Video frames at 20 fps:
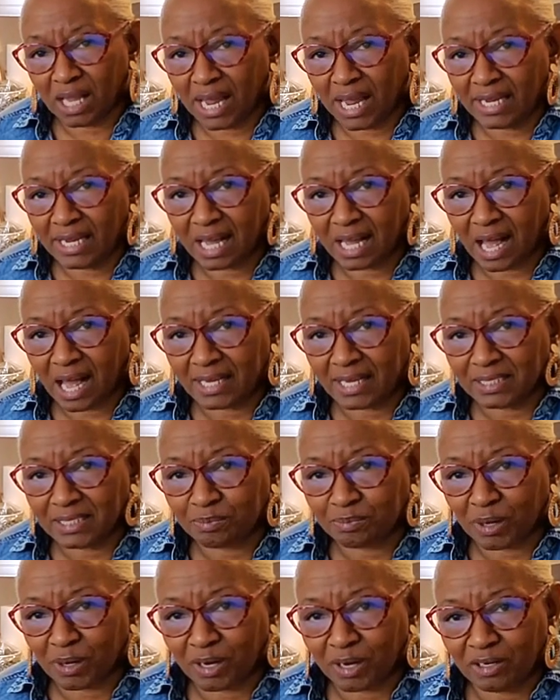like
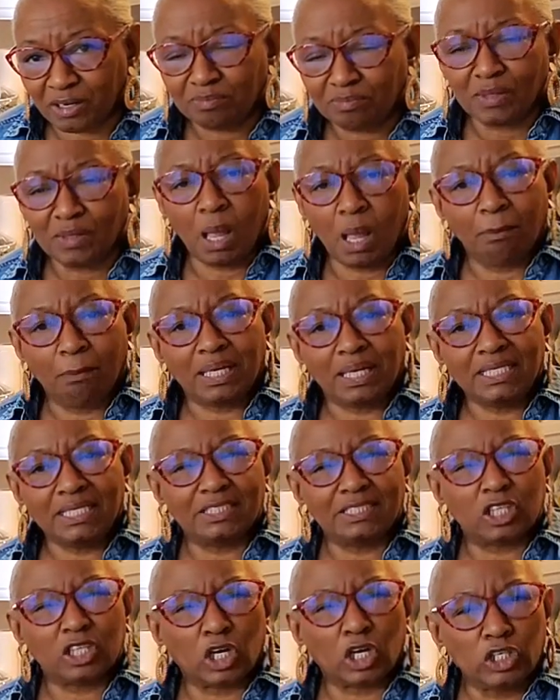iceberg, but
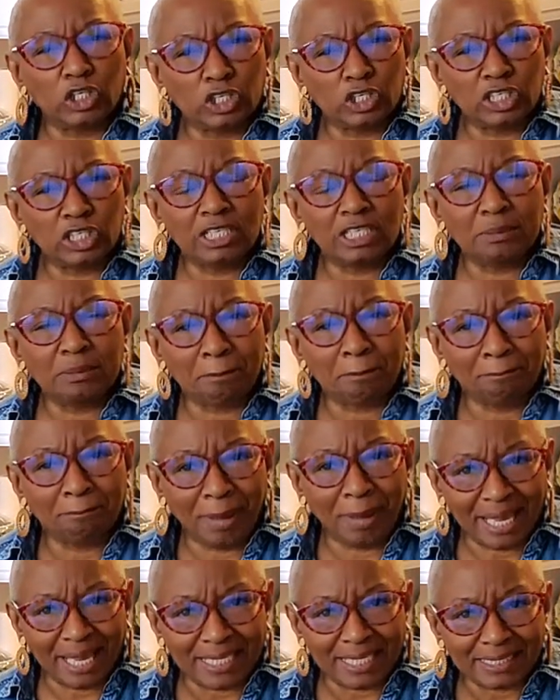it's a good
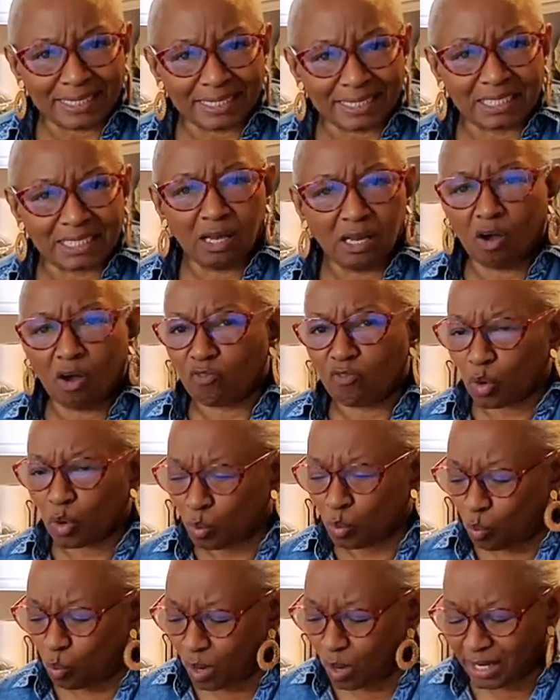base for
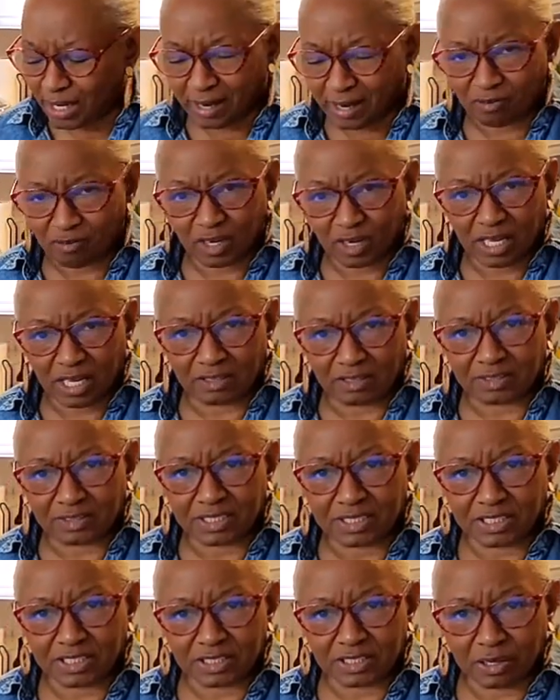whatever else
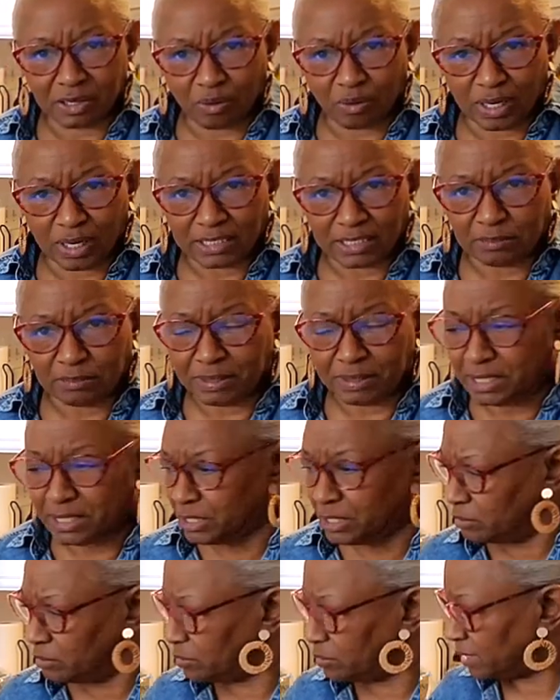that you're going to be
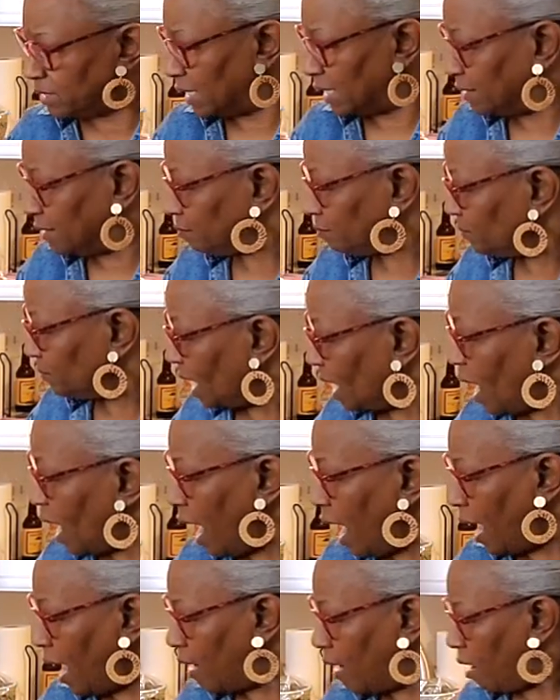using.
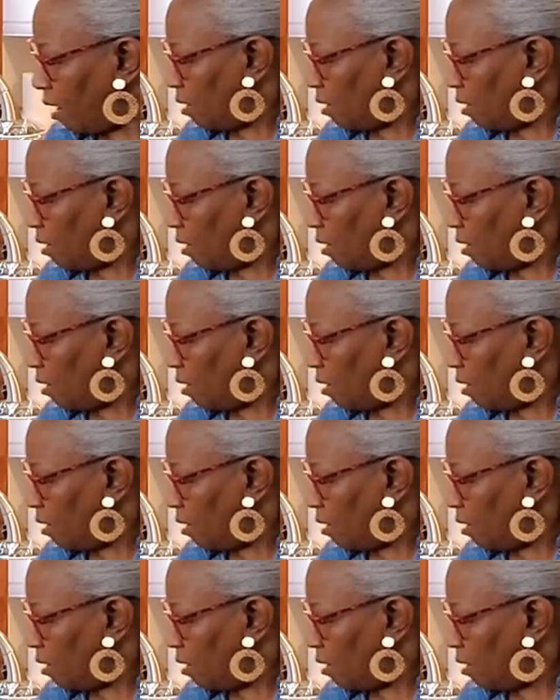I